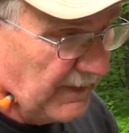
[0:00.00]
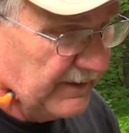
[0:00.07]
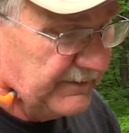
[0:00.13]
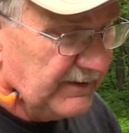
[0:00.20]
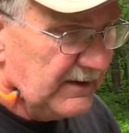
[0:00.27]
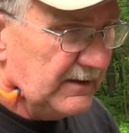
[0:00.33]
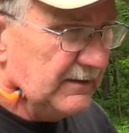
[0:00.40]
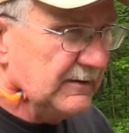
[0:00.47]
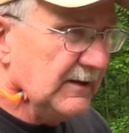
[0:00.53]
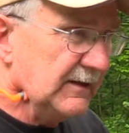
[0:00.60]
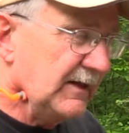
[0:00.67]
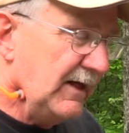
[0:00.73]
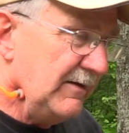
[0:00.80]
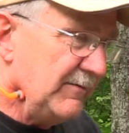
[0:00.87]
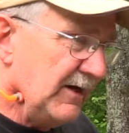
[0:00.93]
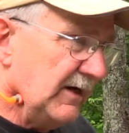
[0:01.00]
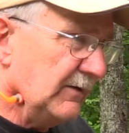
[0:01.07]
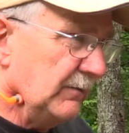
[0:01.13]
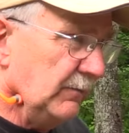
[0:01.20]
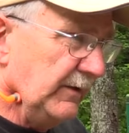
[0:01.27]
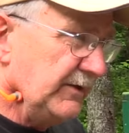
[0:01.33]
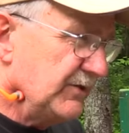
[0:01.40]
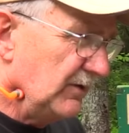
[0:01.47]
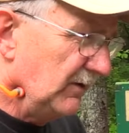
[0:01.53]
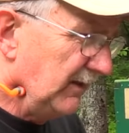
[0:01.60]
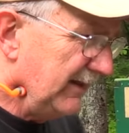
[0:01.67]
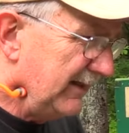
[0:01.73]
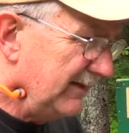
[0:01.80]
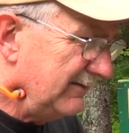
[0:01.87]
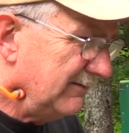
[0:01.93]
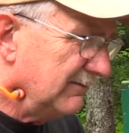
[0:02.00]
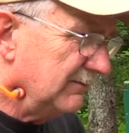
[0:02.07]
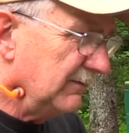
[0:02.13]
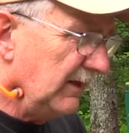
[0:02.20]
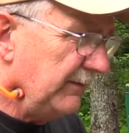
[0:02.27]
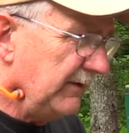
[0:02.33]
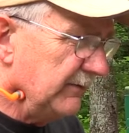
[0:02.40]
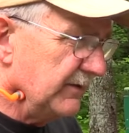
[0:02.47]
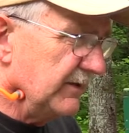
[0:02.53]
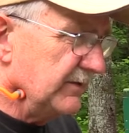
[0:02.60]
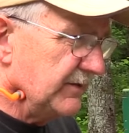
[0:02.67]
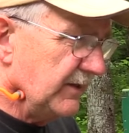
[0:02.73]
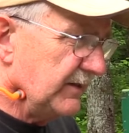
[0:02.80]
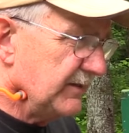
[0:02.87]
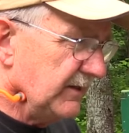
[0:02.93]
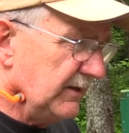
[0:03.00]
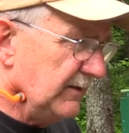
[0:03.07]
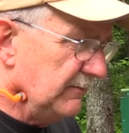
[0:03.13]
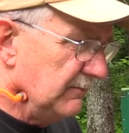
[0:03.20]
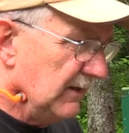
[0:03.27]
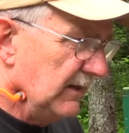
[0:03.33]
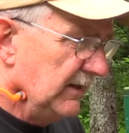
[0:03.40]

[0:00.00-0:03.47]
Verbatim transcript: I think it came out originally, maybe it was in sixty,